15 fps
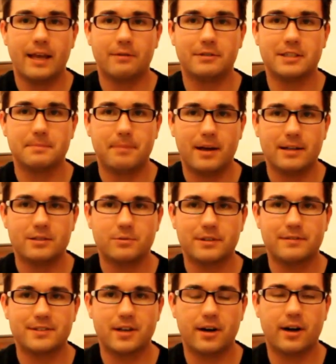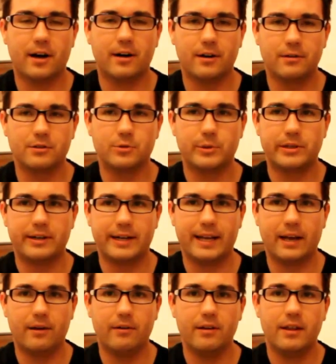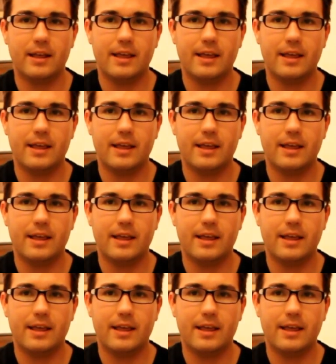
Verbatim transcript: In response, we have started our own Twitter account.